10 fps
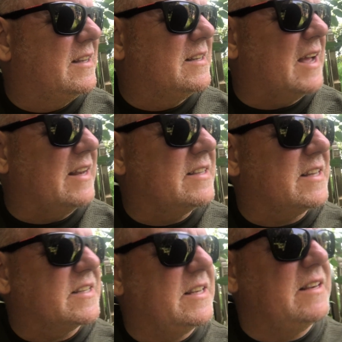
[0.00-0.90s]
Died
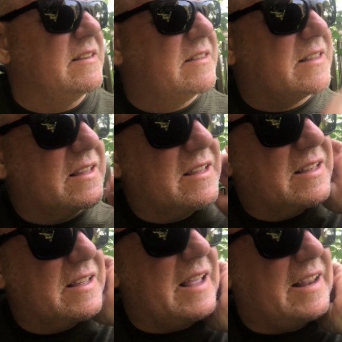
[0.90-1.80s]

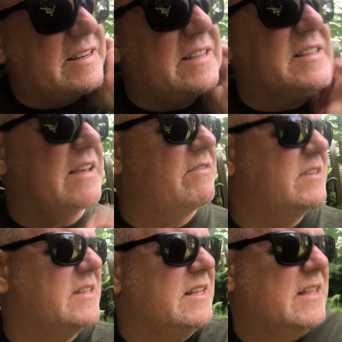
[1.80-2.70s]
eighteen
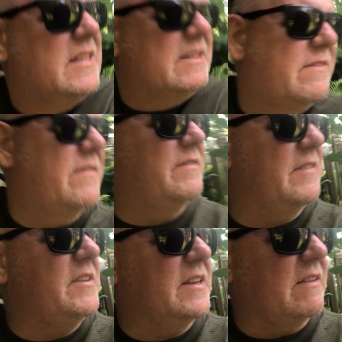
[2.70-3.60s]
seventy in the
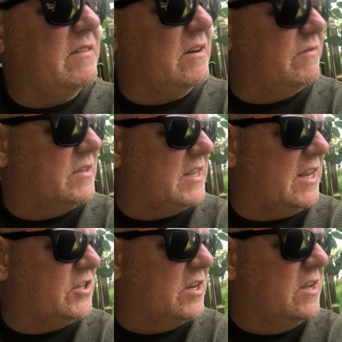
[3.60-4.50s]
fifty-ninth year of his
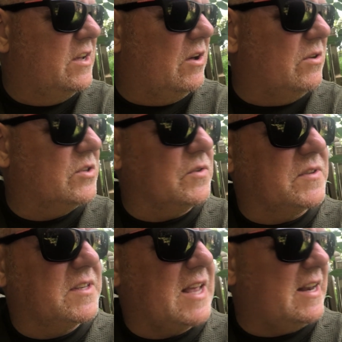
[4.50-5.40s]
age. Also
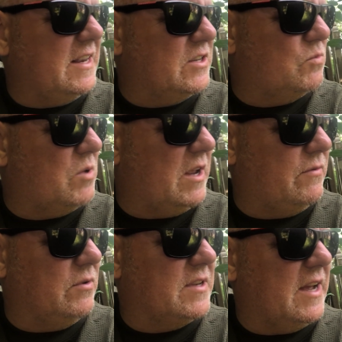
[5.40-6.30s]
Sally, his wife,
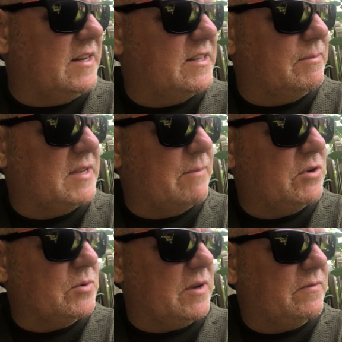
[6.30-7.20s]
who died September
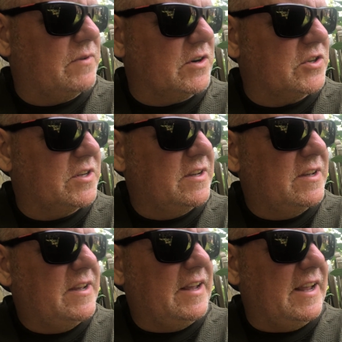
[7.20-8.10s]
twenty-first,
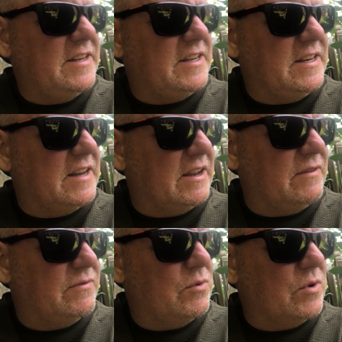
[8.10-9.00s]
eighteen
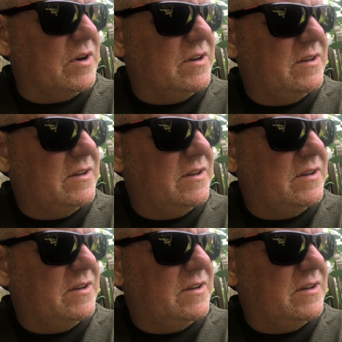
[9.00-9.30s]
ninety-four.